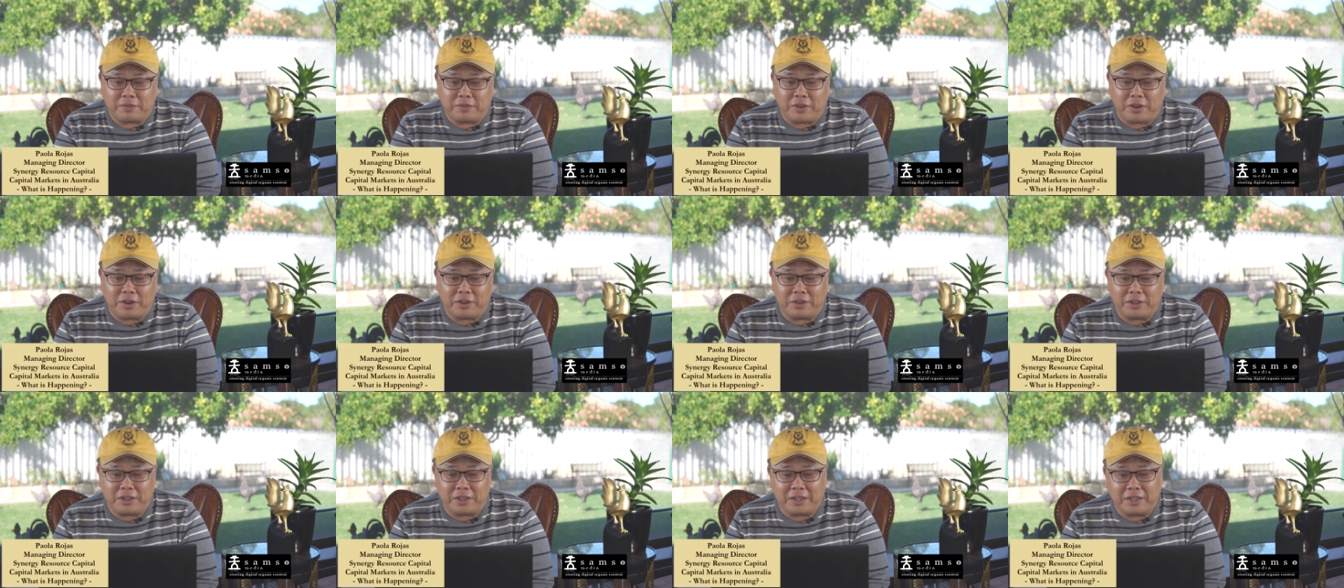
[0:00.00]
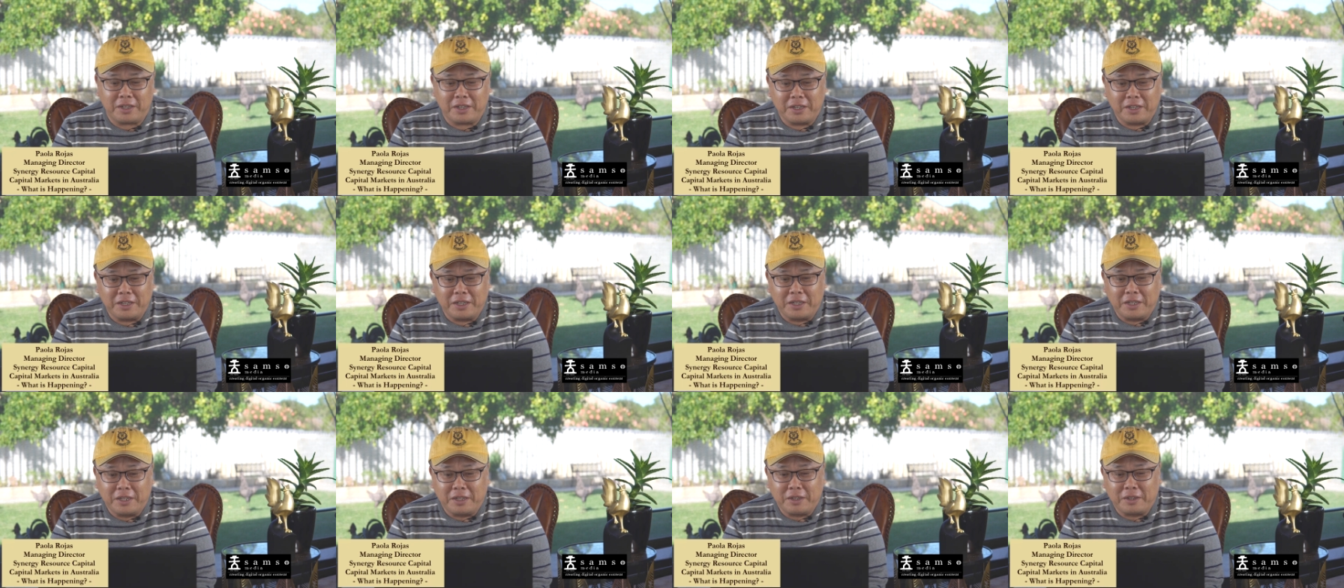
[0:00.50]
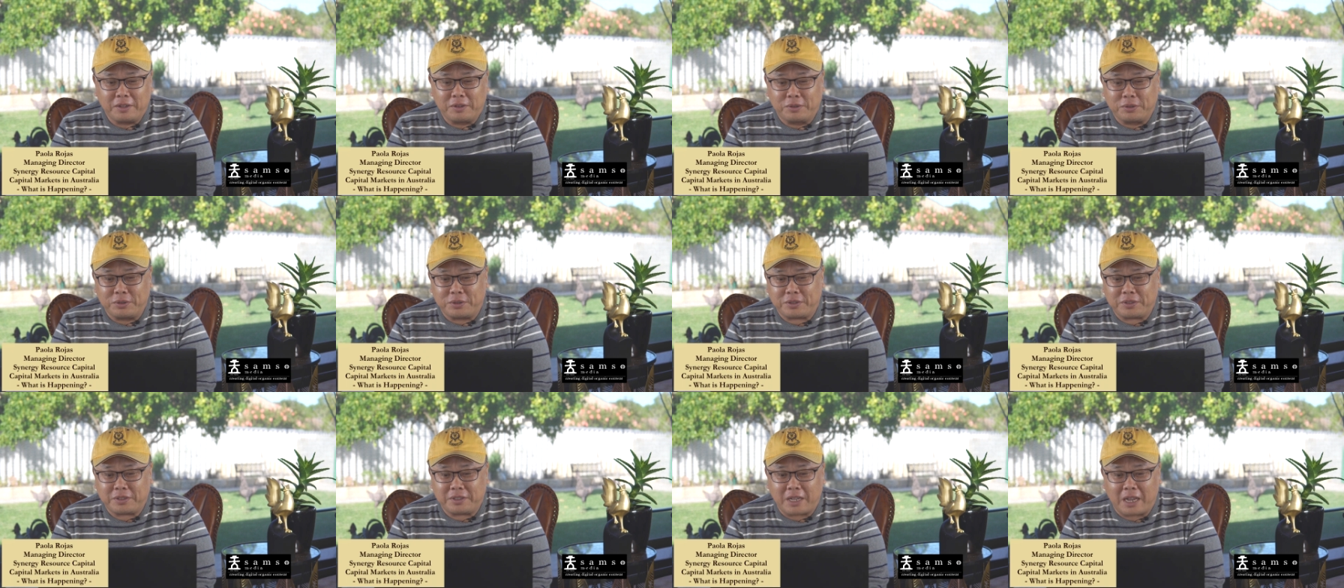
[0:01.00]
a very
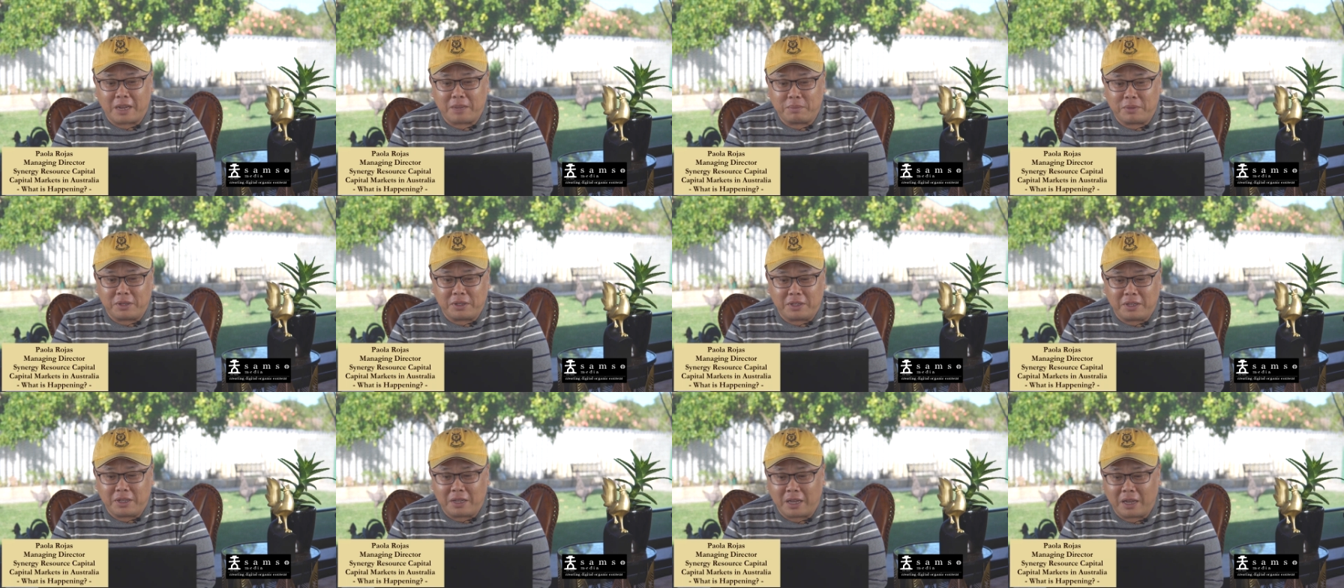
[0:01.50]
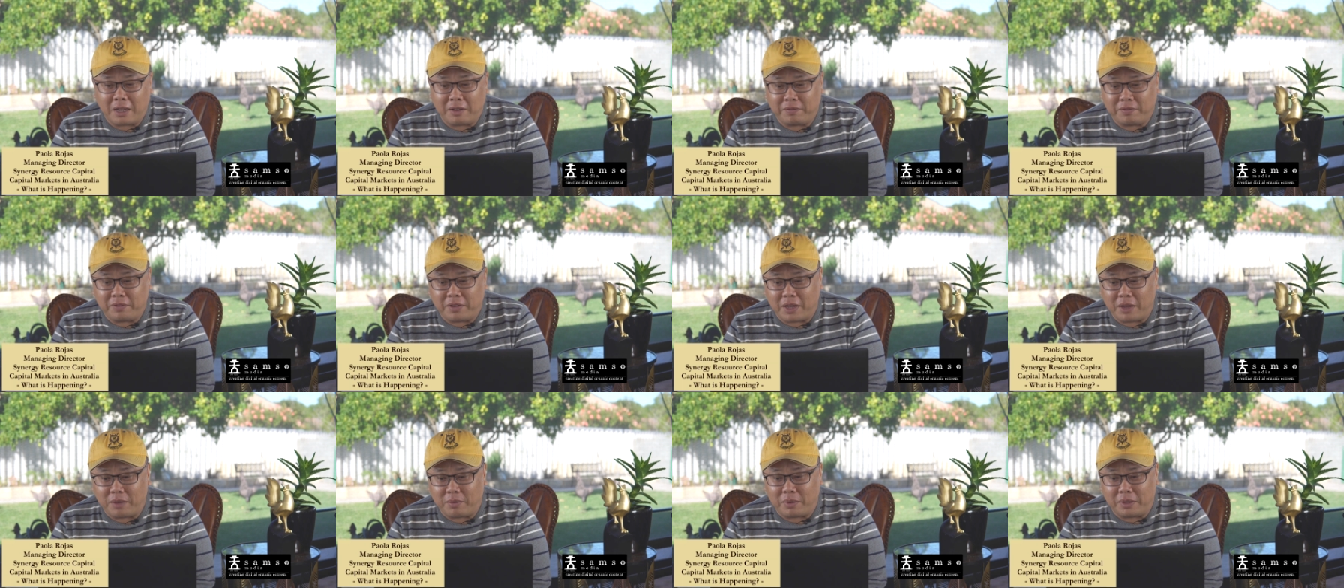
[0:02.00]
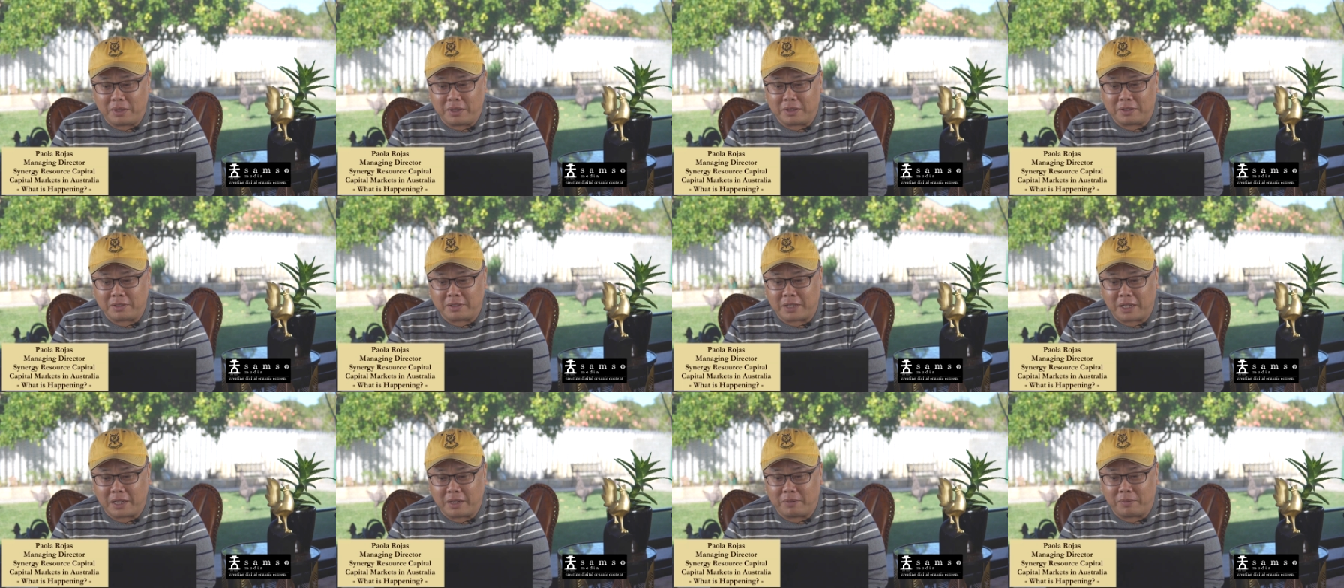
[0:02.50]
good statement you have there when you
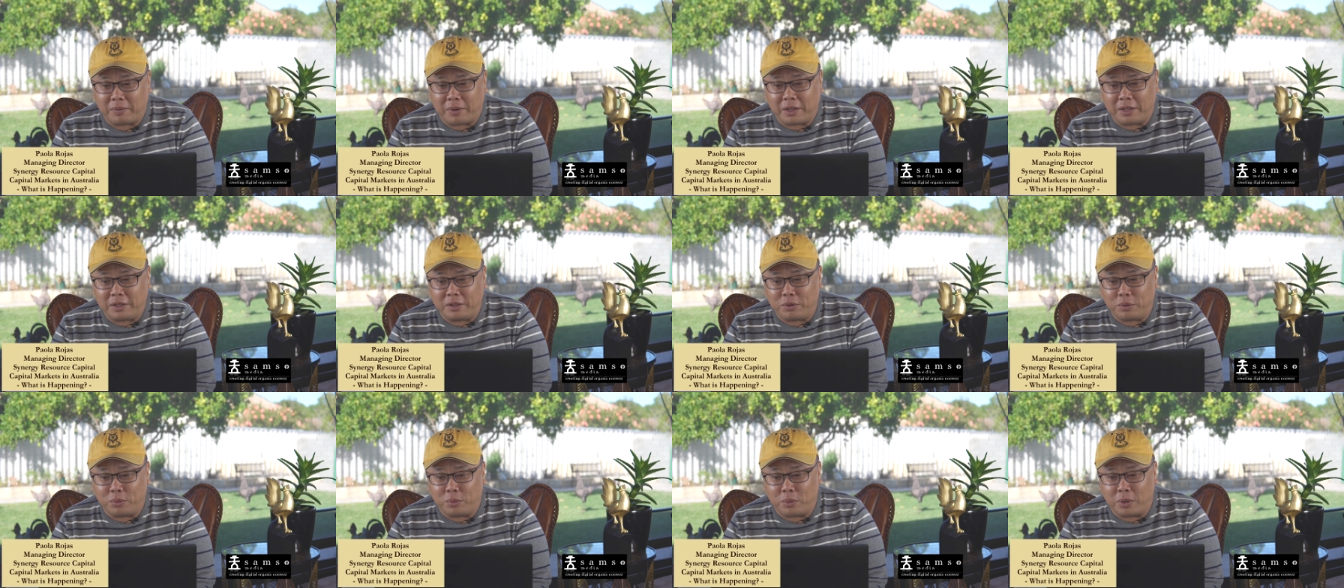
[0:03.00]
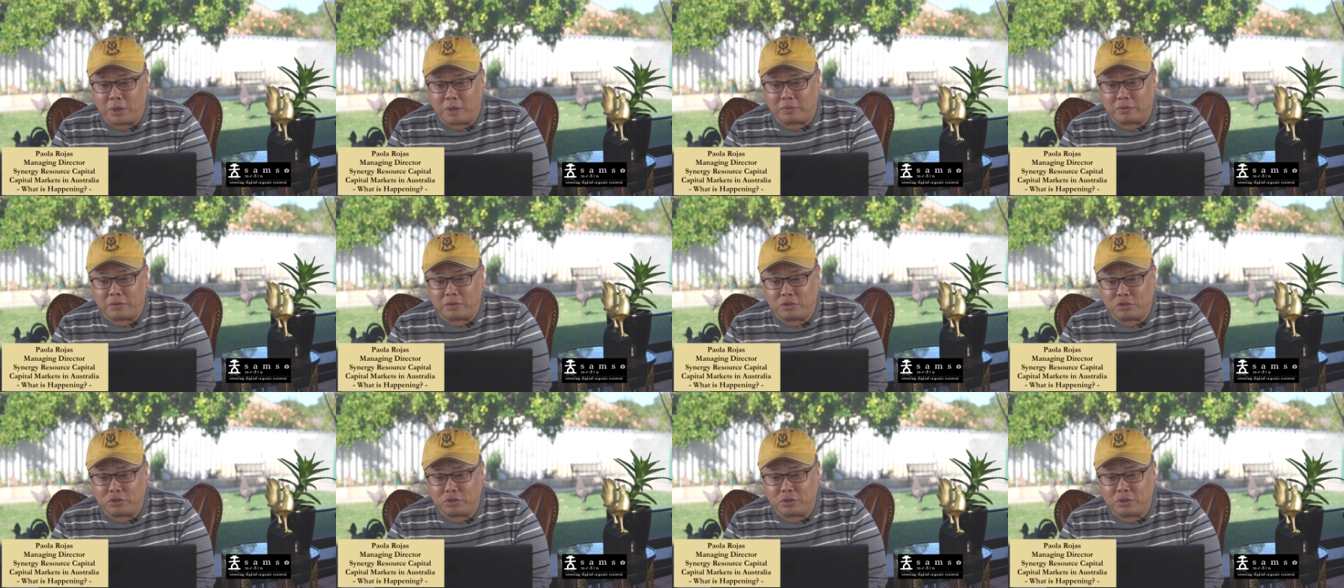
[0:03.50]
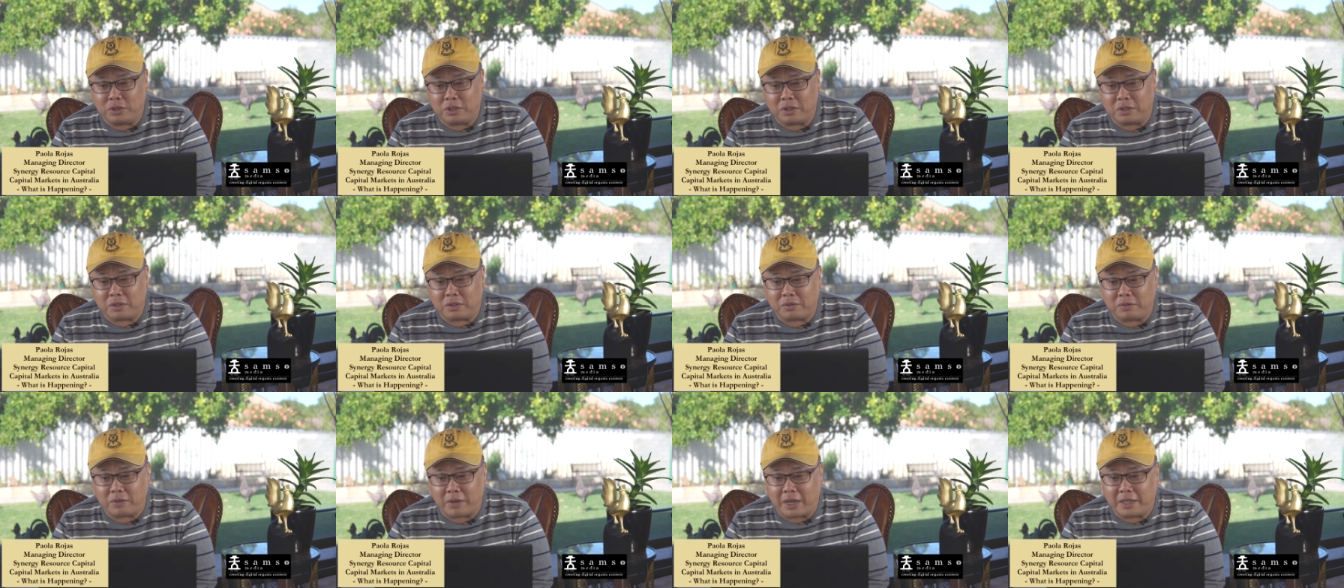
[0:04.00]
say, when you work with
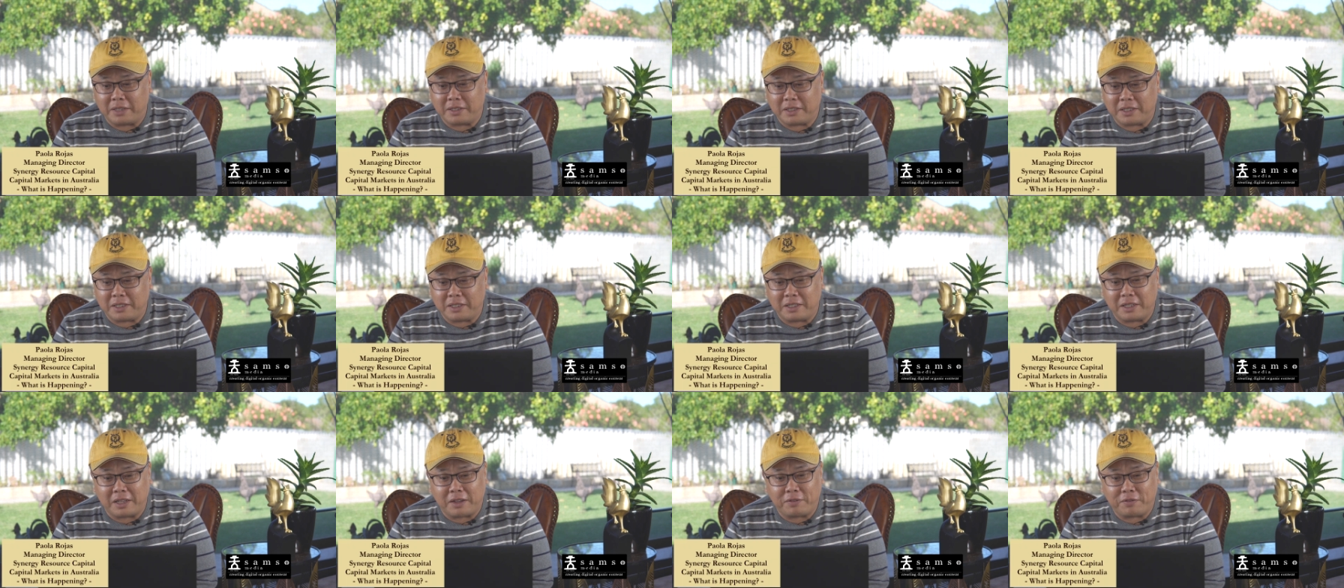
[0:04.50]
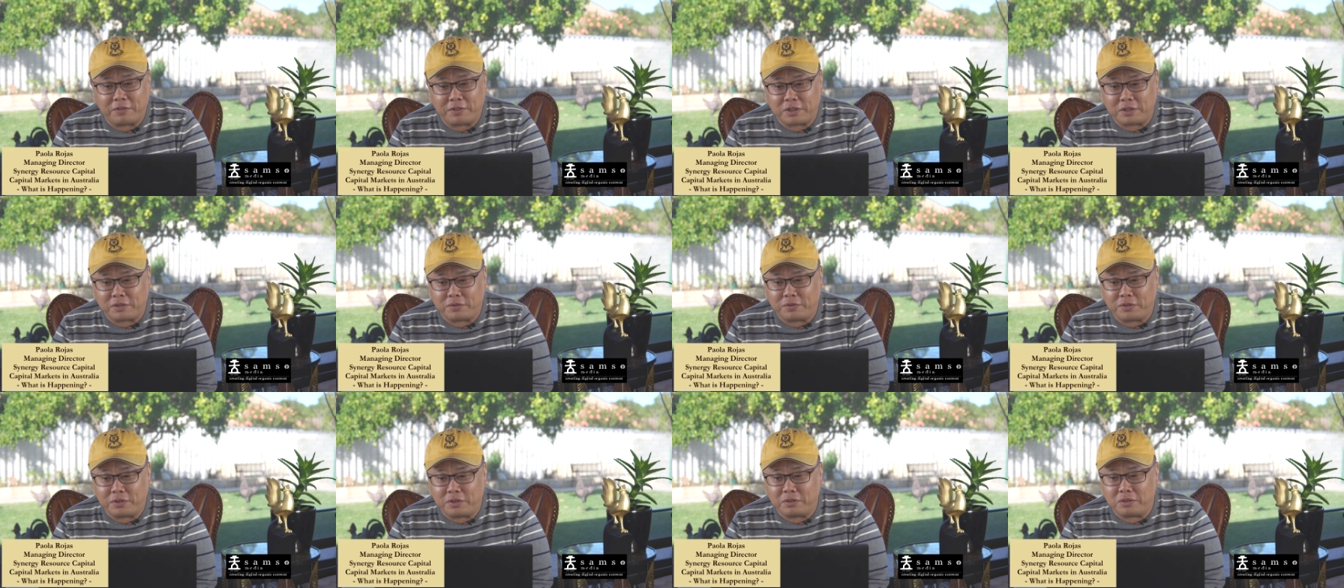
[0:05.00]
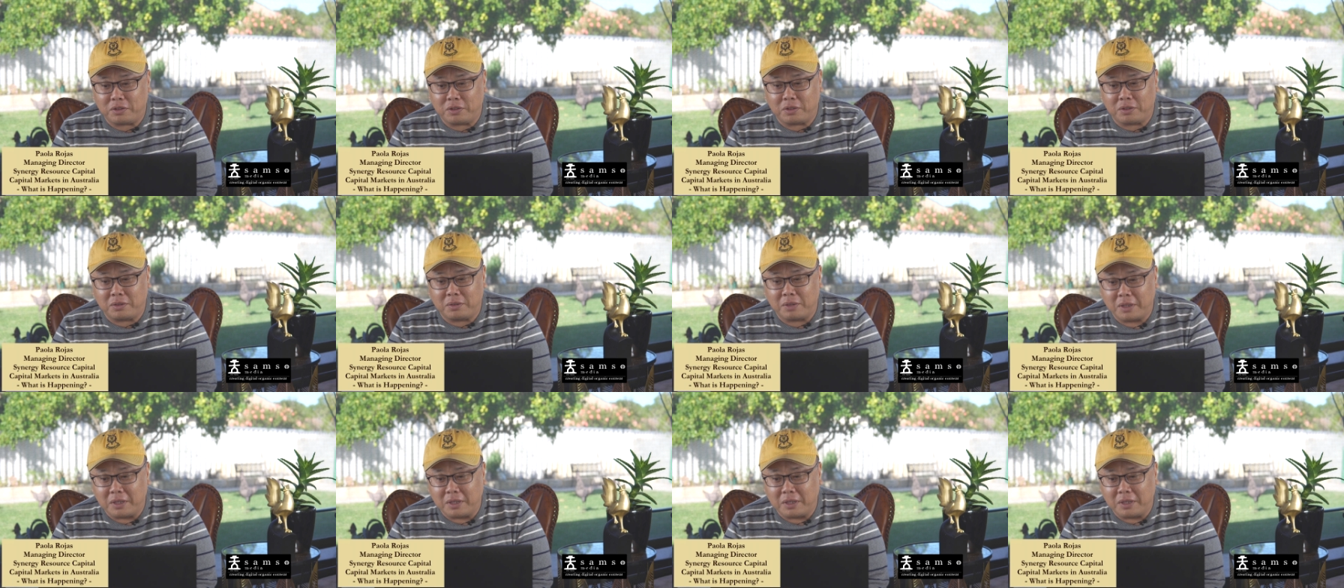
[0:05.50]
juniors raising their first few